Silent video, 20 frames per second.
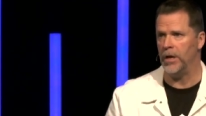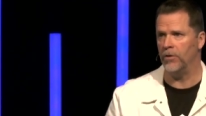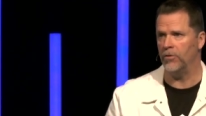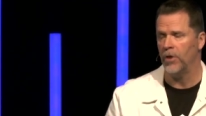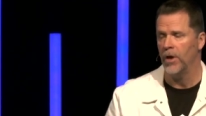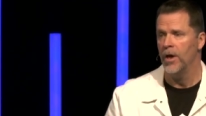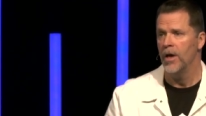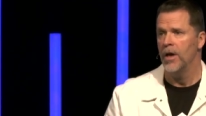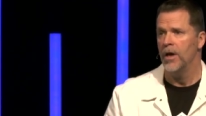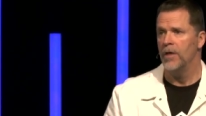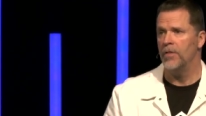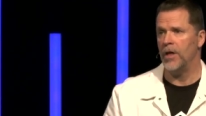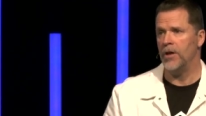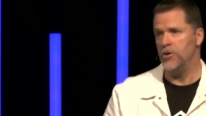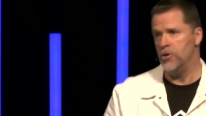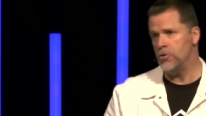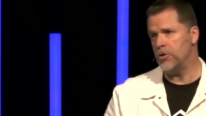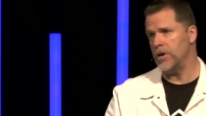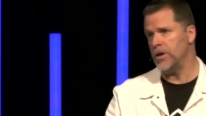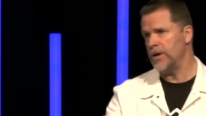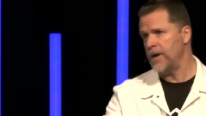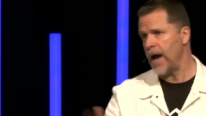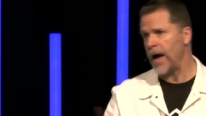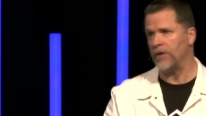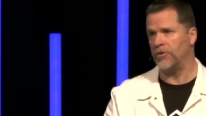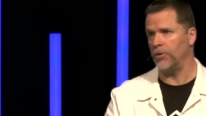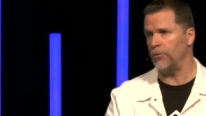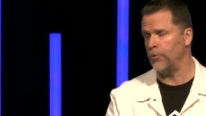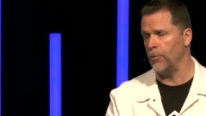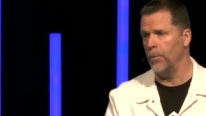means that you can
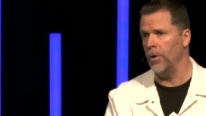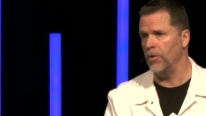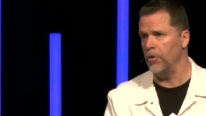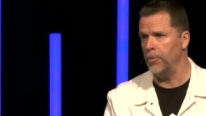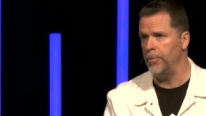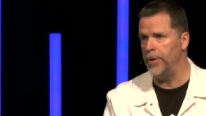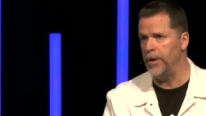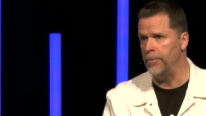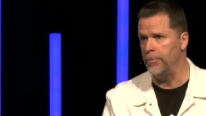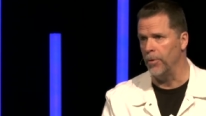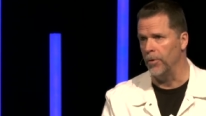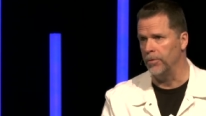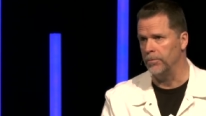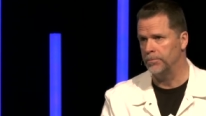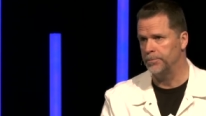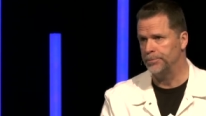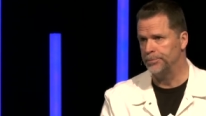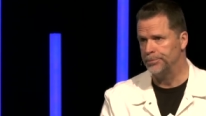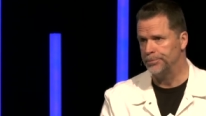catch it from other people